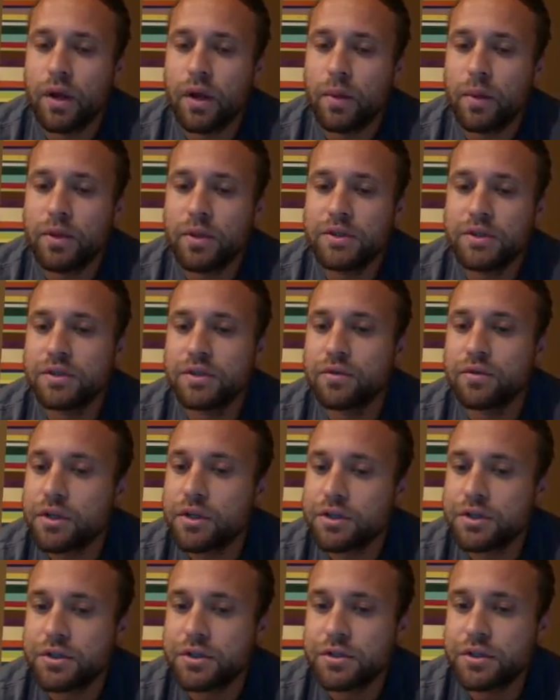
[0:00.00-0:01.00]
pieces of
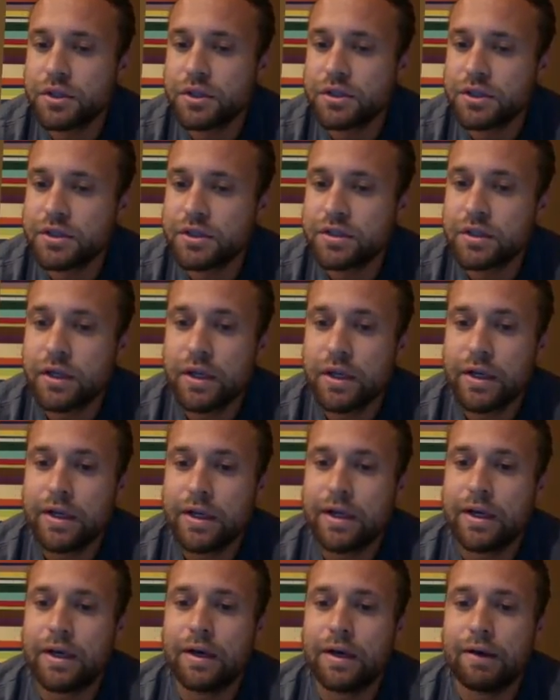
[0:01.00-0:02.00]
literature such as
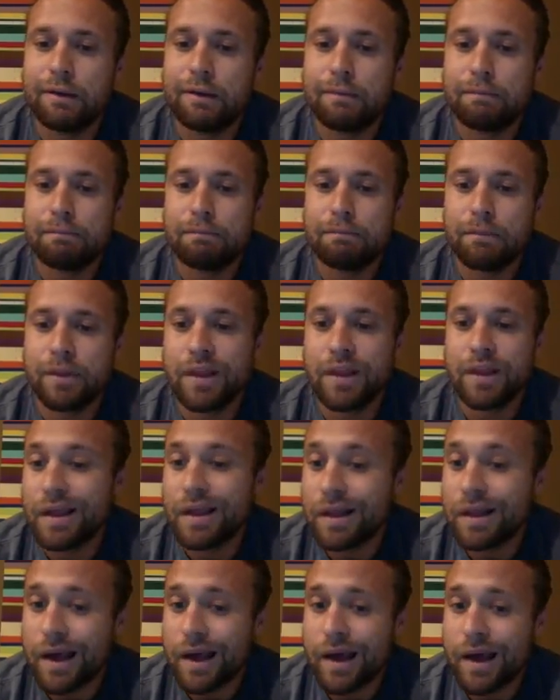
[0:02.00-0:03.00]
the
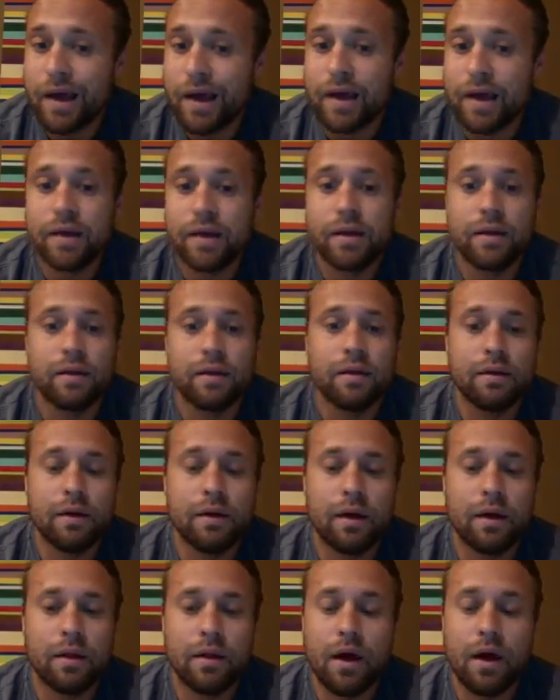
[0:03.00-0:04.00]
Iliad,
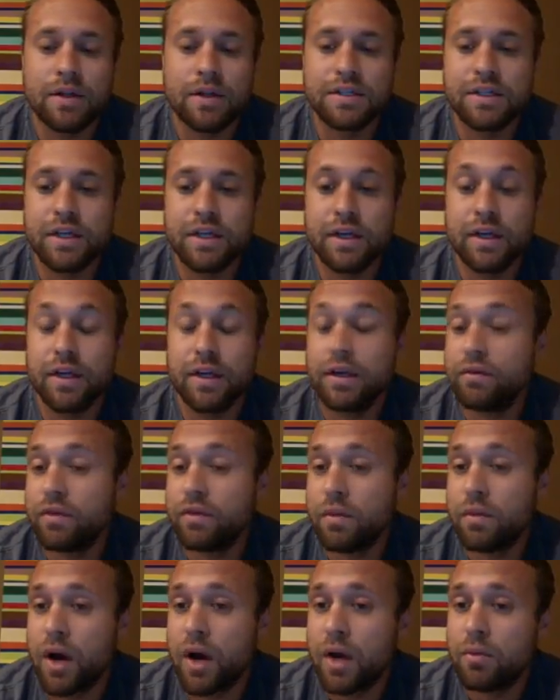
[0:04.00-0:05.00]
the Odyssey, even
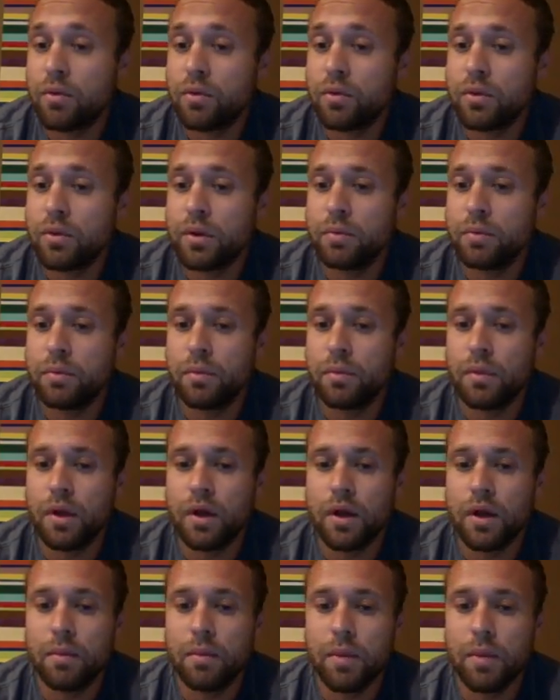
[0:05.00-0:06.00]
the Bible, and
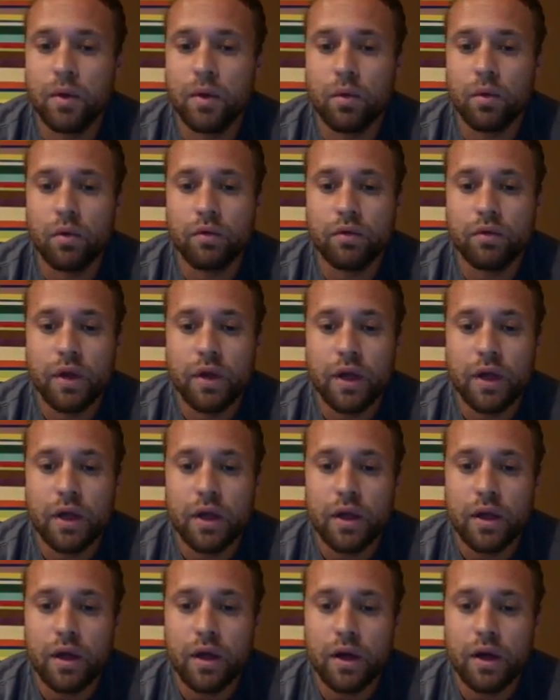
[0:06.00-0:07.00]
Beowulf,
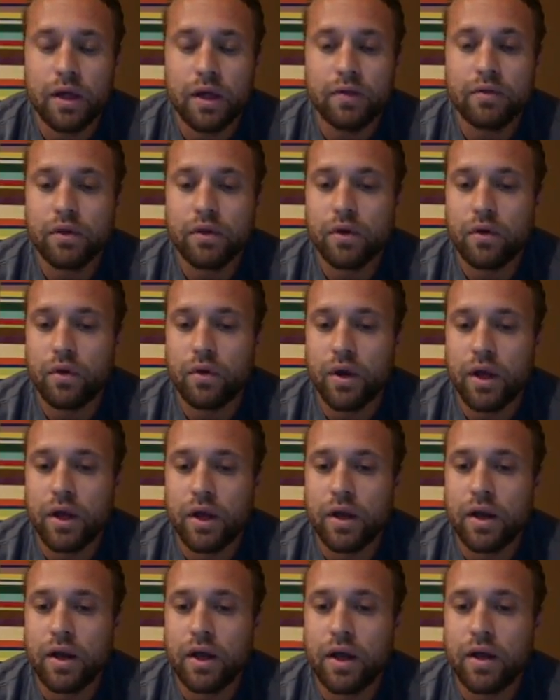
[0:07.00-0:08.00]
even the
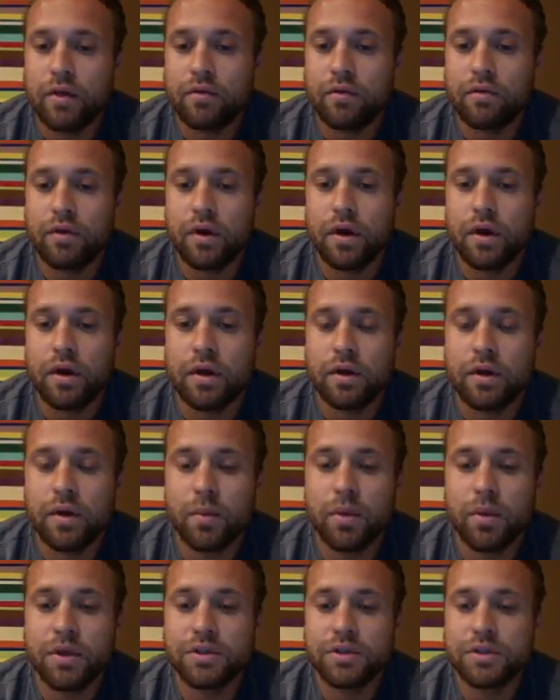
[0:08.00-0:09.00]
Quran have
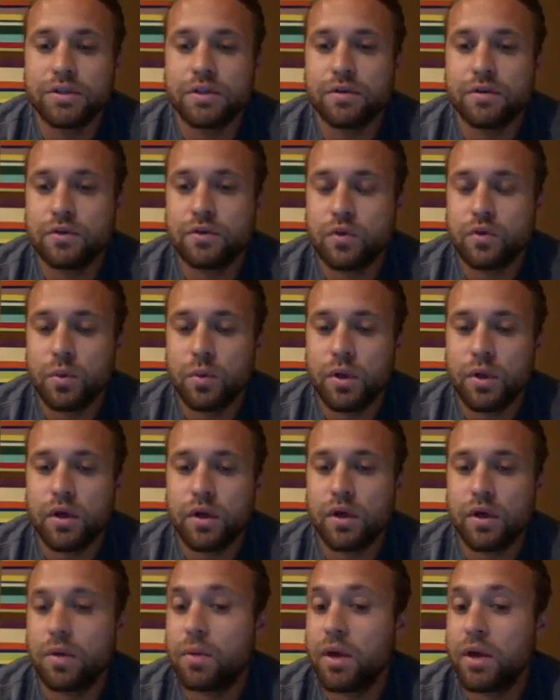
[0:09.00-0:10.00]
depictions of
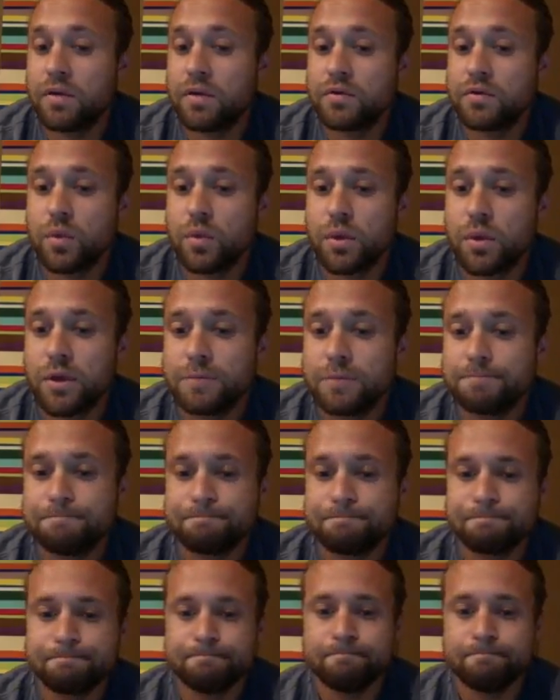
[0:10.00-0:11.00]
swimming, competitive swimming.
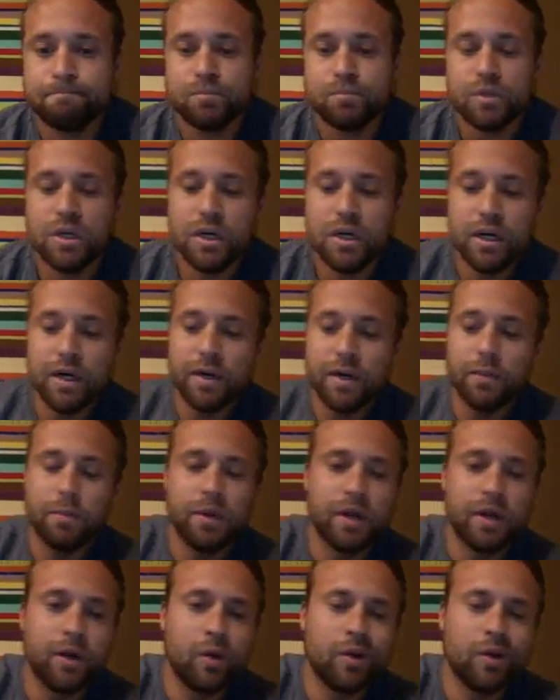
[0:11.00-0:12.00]

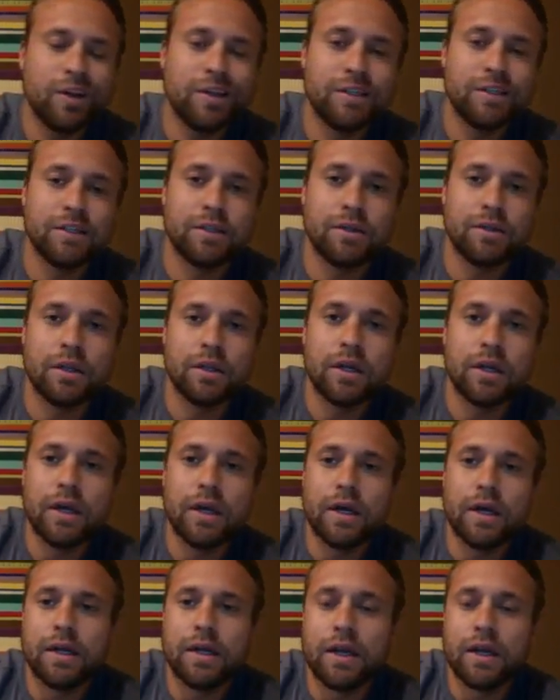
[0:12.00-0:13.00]
But only until
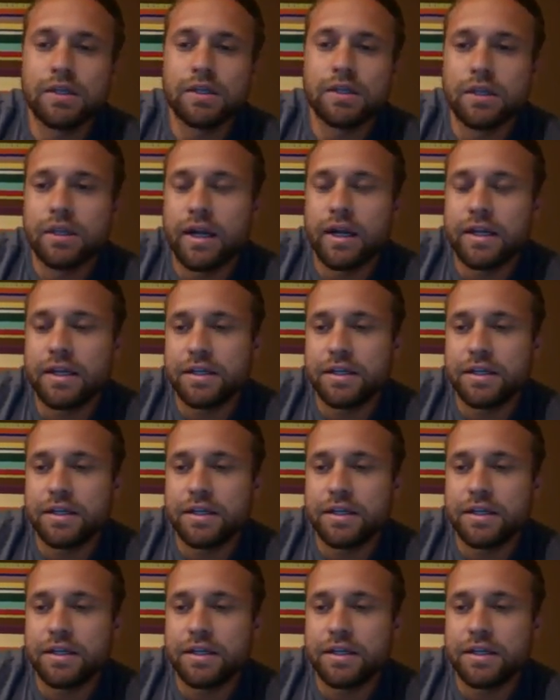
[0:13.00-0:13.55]
the 19th